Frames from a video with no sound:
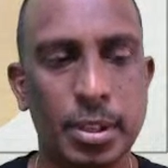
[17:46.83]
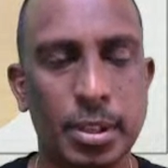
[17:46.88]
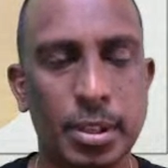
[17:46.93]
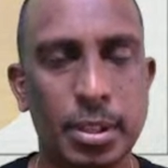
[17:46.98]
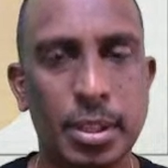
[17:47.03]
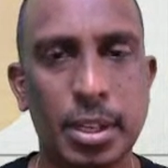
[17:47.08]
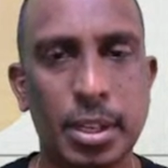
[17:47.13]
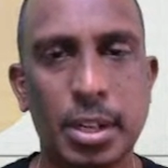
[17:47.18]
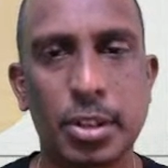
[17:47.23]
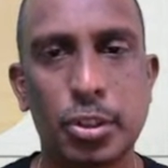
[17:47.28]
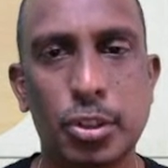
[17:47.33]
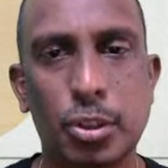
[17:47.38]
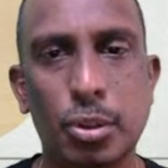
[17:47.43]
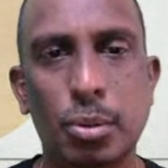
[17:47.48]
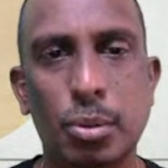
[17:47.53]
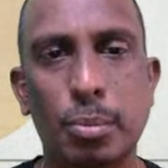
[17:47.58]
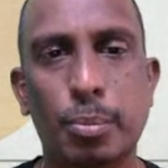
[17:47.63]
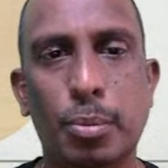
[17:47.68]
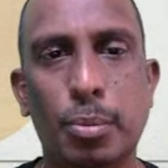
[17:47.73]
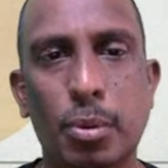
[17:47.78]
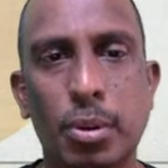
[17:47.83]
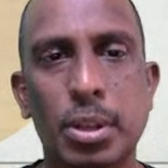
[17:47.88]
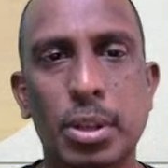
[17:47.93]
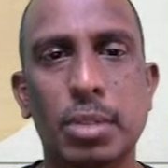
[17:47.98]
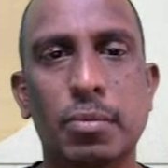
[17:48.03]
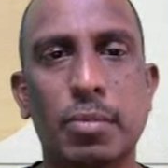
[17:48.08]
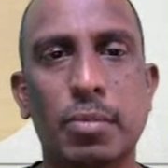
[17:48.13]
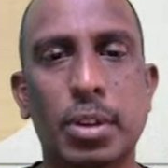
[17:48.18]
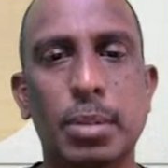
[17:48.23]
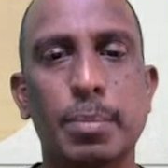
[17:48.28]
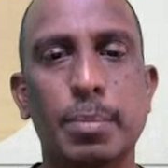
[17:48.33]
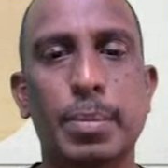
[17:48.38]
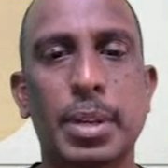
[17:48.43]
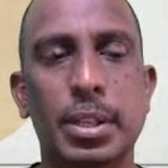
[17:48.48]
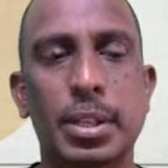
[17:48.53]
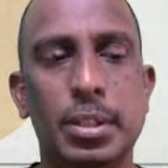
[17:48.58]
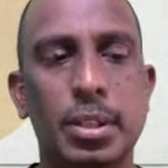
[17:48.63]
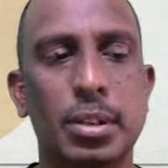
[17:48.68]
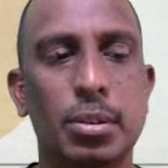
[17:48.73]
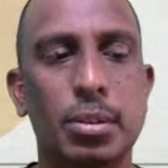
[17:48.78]
There are
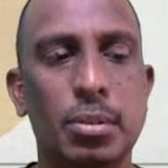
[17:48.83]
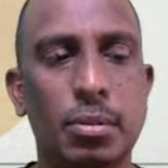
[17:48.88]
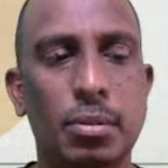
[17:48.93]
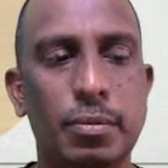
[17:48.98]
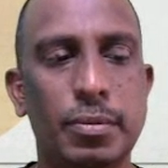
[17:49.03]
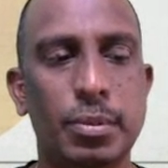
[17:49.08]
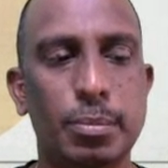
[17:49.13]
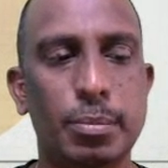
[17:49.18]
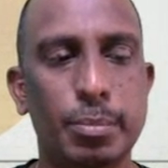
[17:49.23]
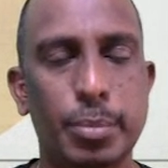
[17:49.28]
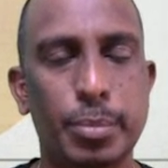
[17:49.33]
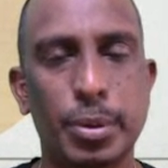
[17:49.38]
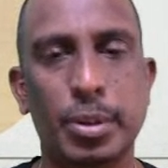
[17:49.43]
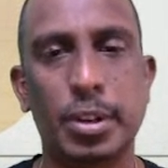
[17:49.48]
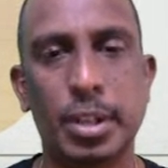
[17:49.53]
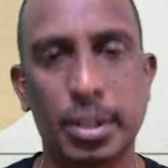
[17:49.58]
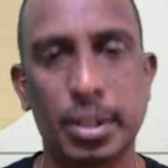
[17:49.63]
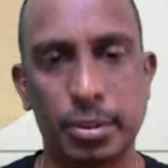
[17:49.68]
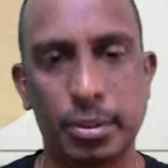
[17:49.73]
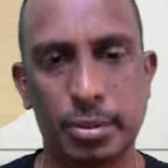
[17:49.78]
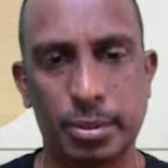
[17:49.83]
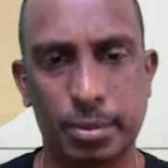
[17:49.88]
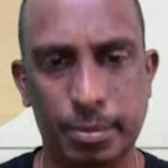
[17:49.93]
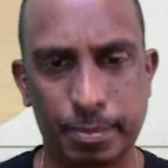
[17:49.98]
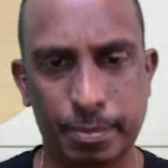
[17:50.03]
0.1% of impurities.